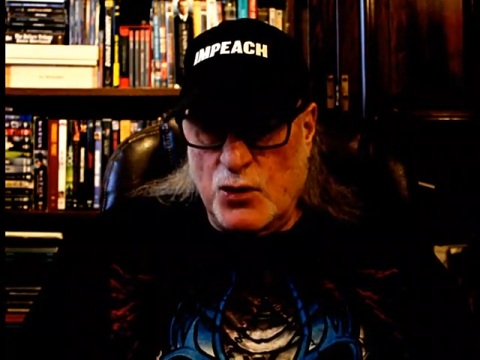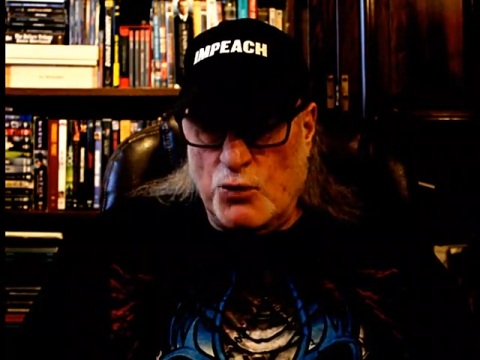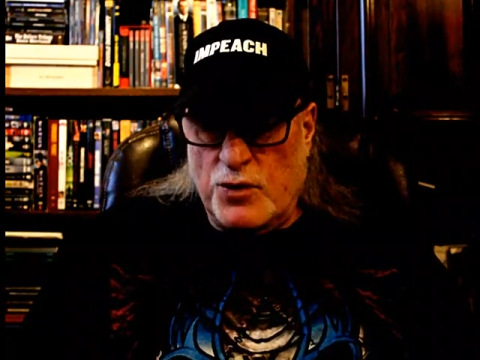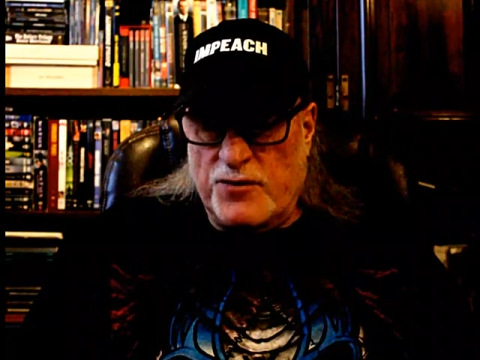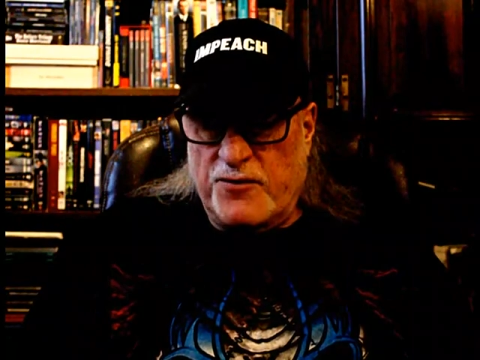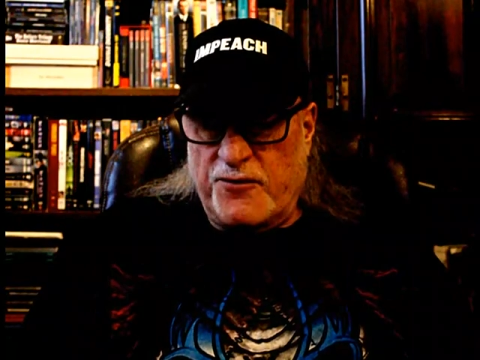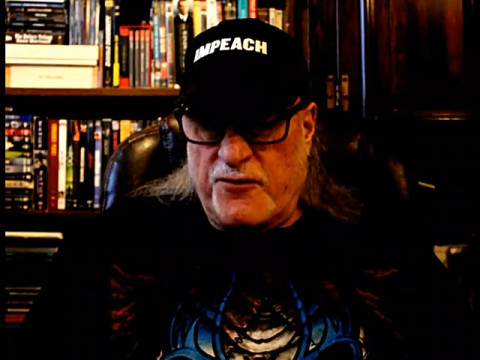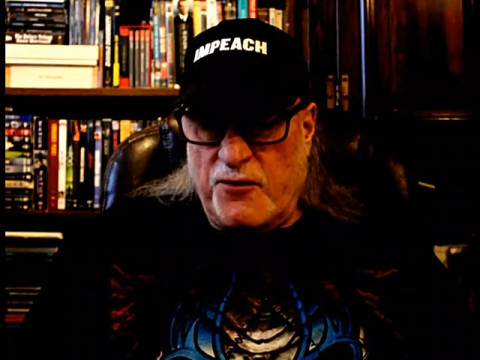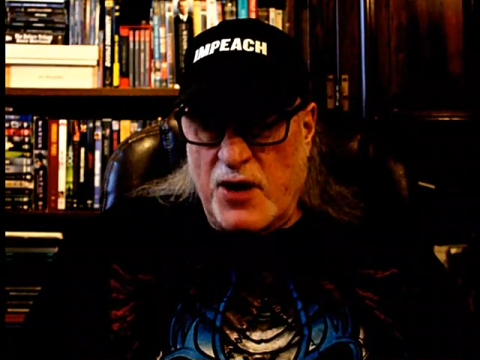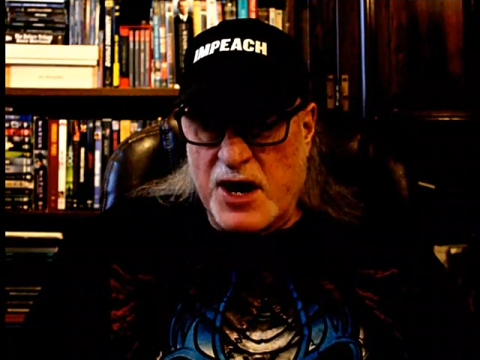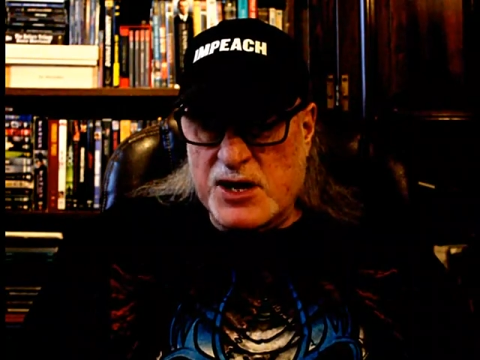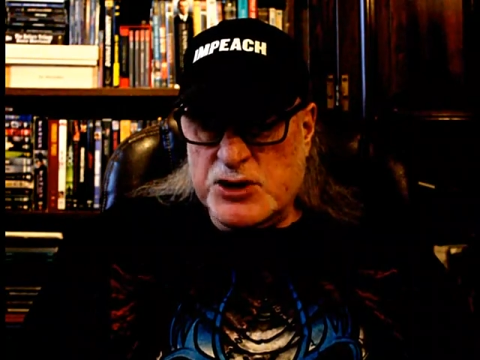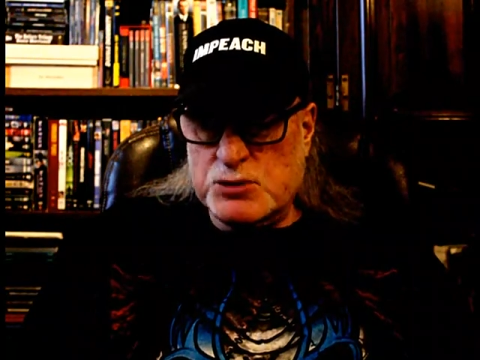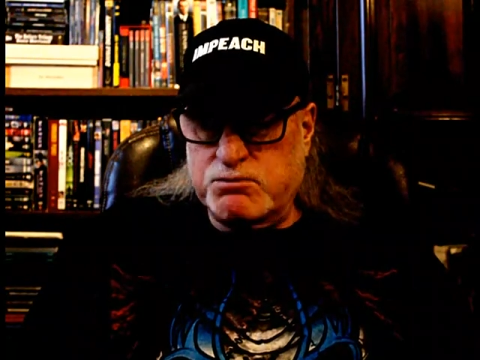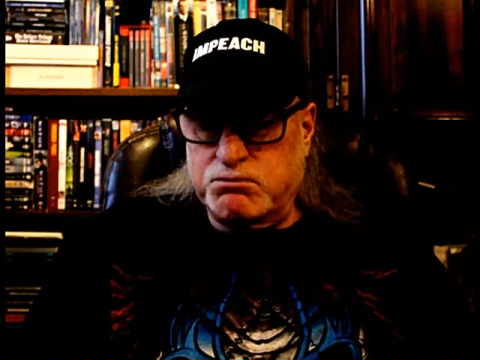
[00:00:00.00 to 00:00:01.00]
with
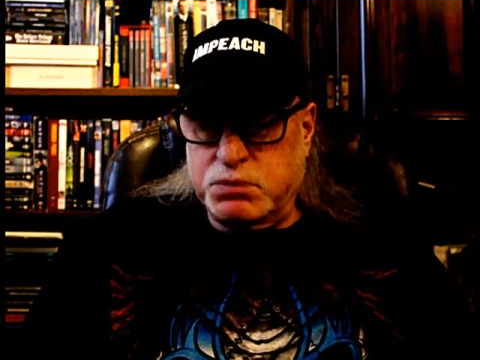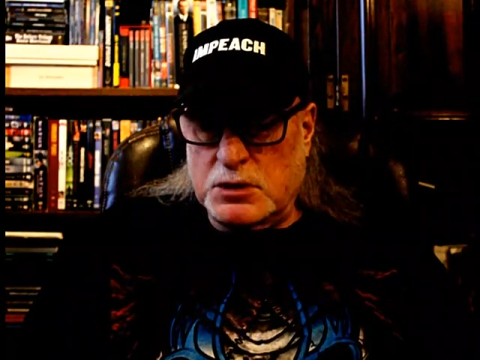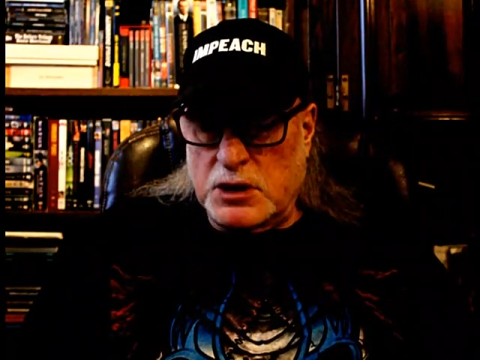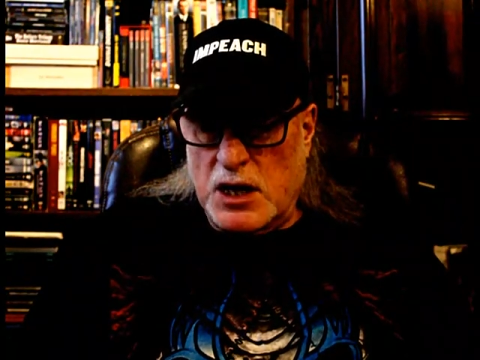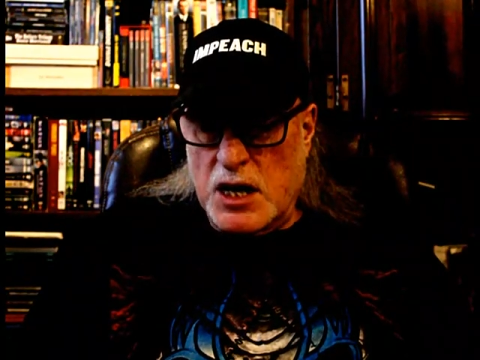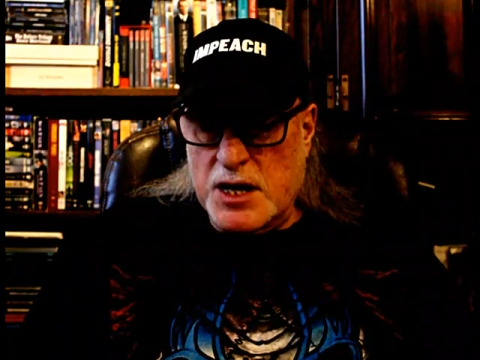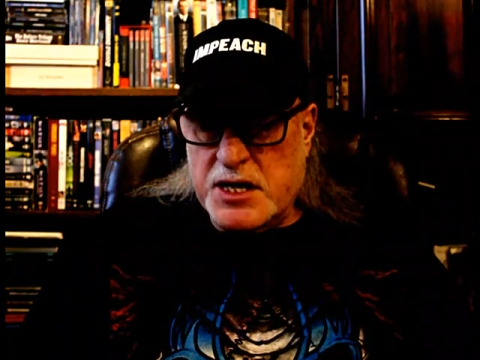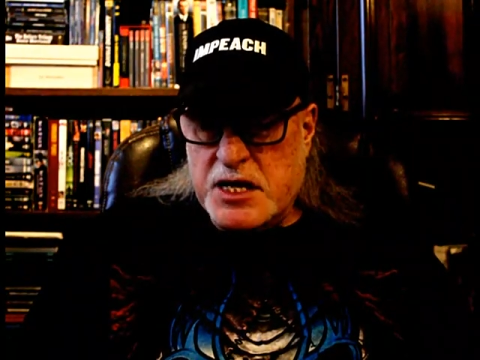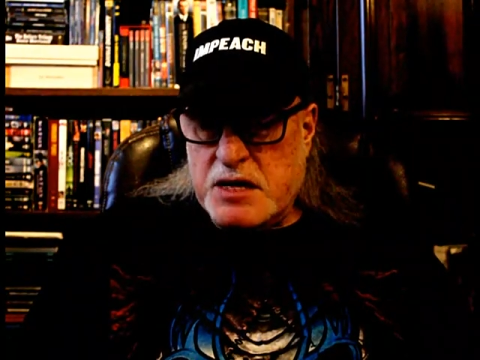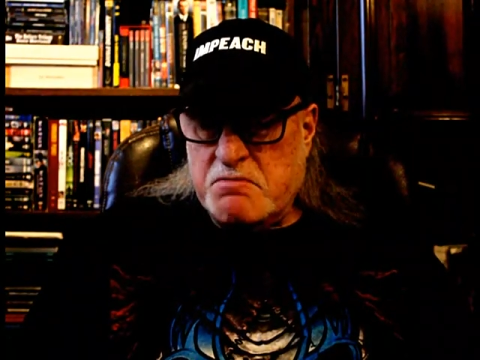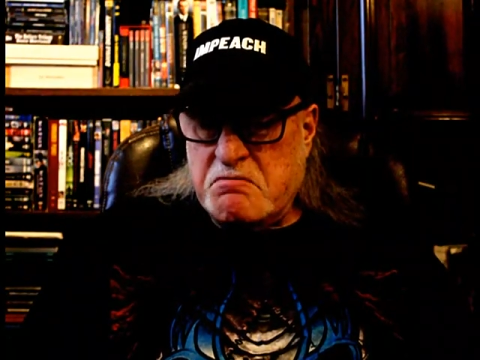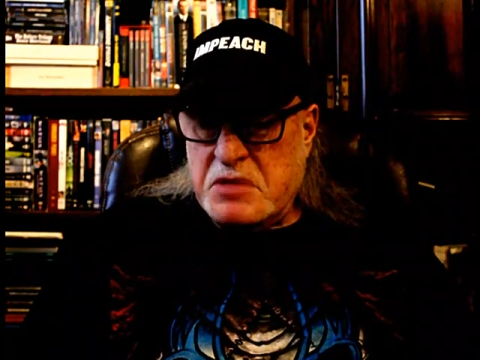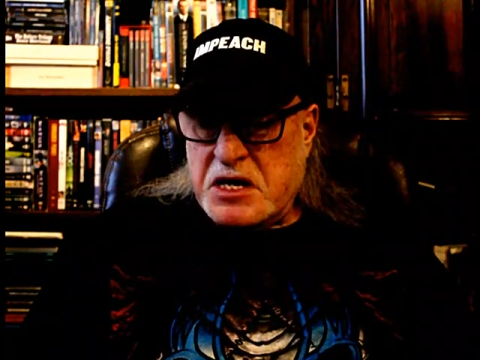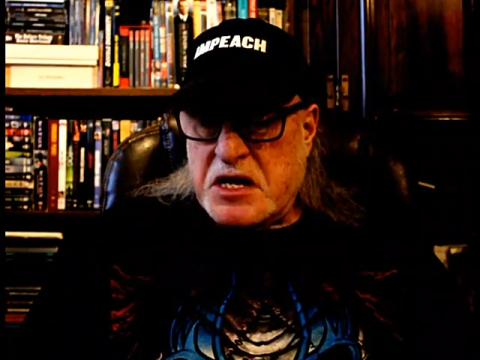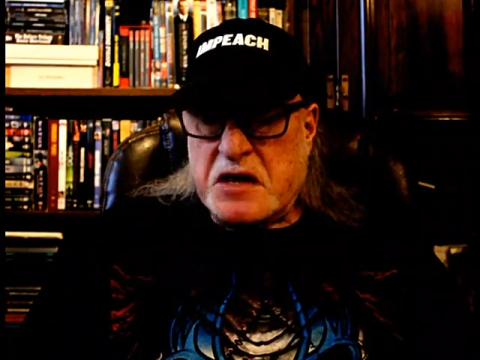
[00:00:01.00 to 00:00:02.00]
fresh, bloody
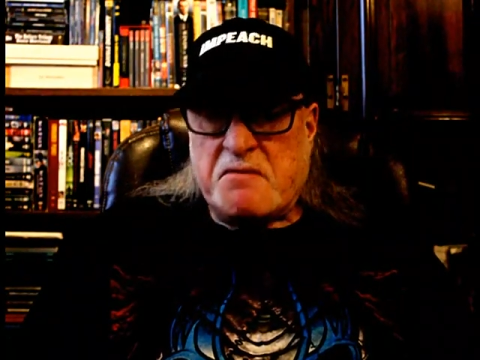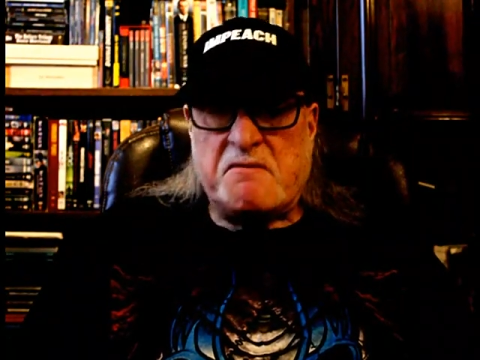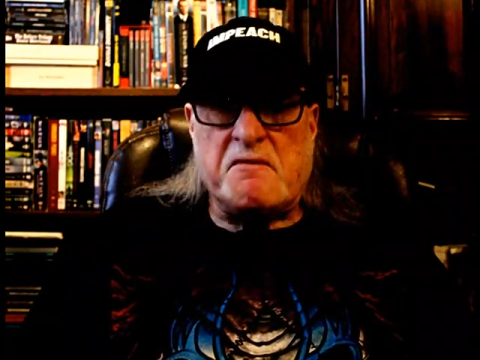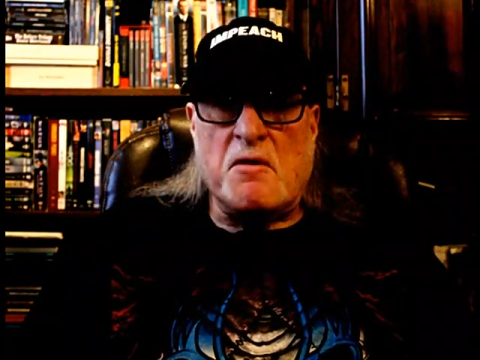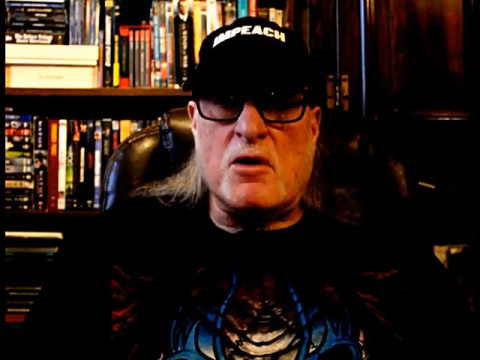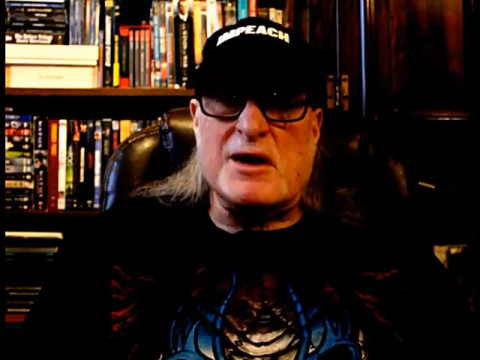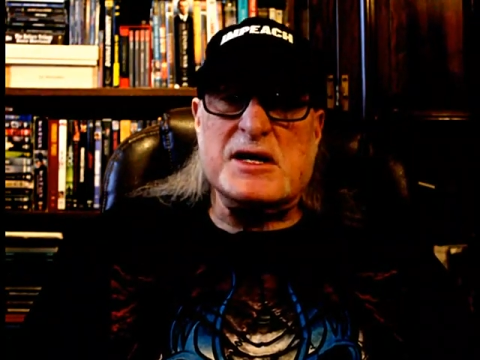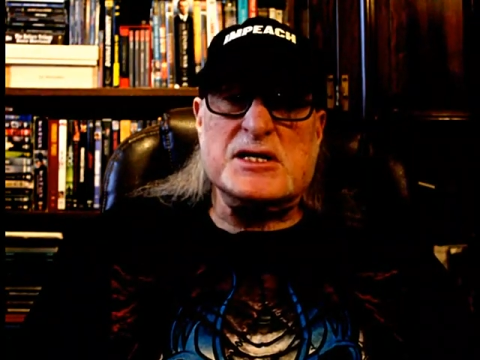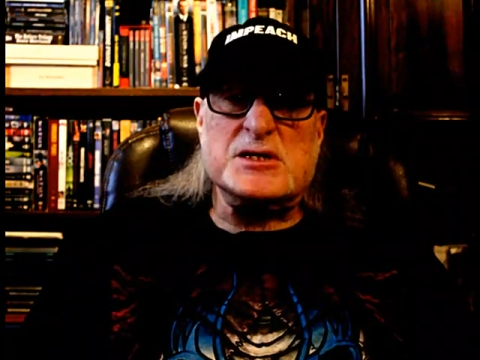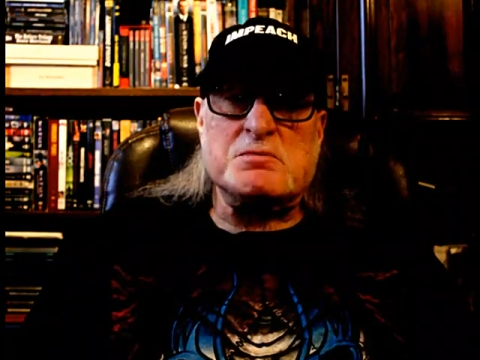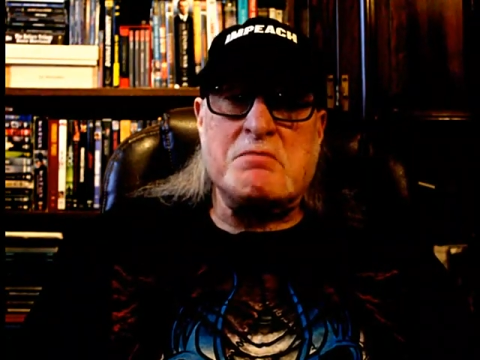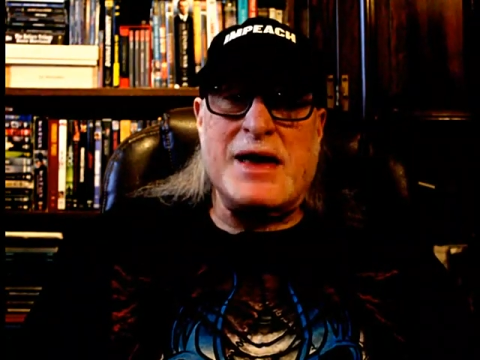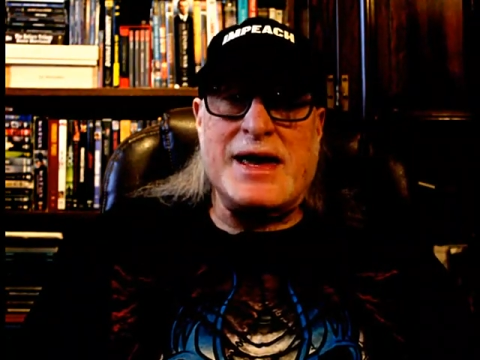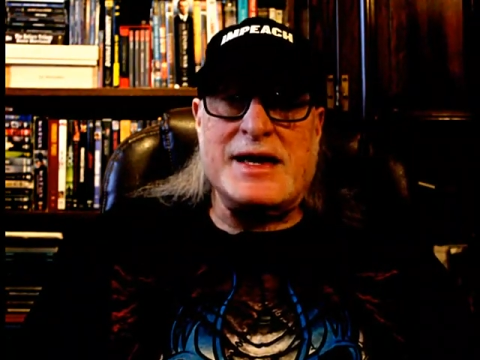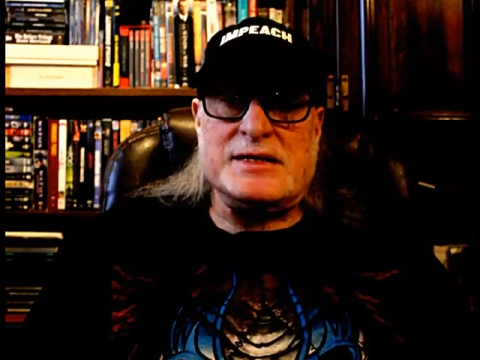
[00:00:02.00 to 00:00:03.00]
meat for his
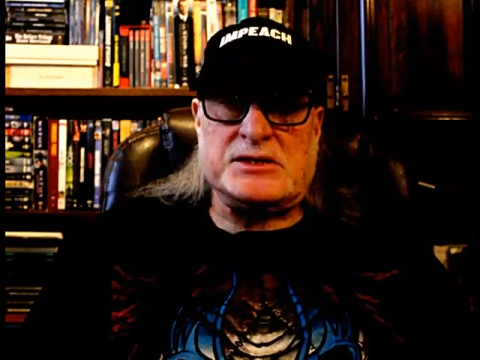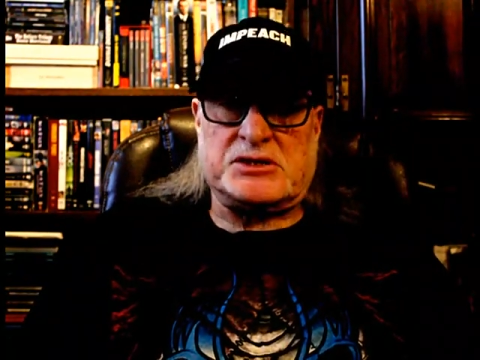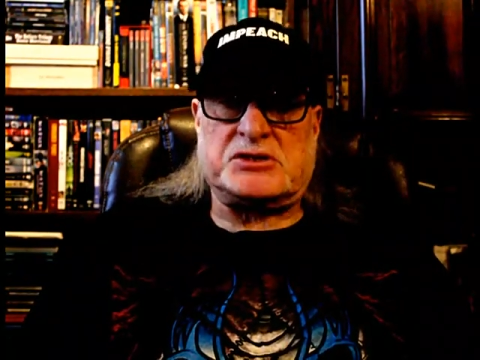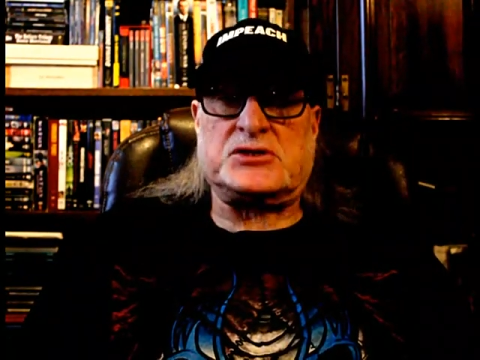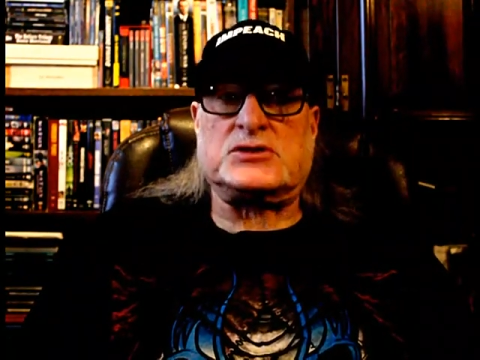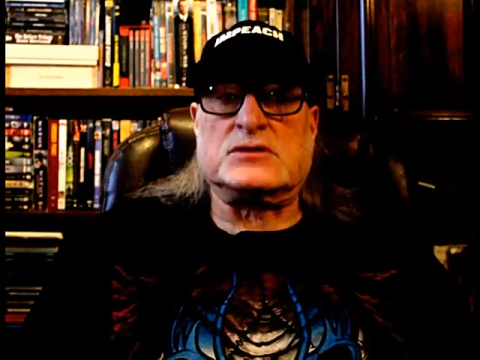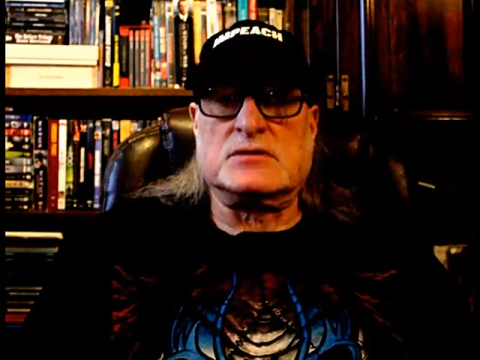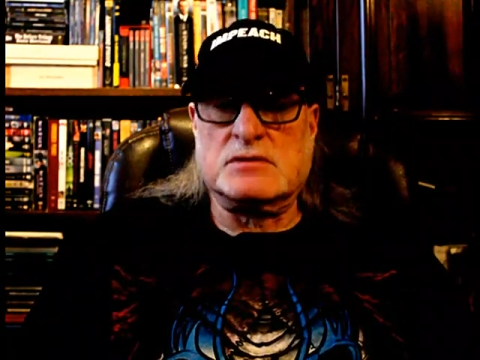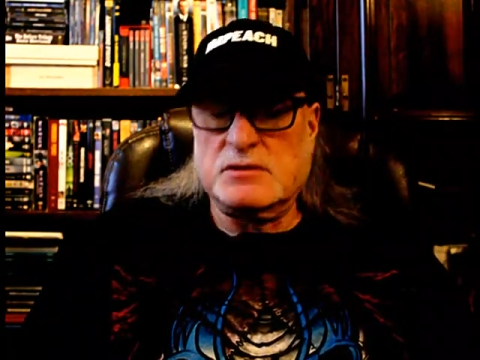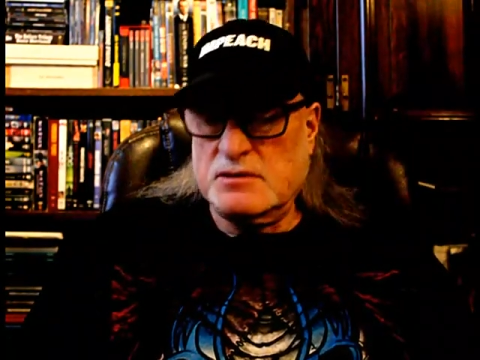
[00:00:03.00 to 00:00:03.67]
base.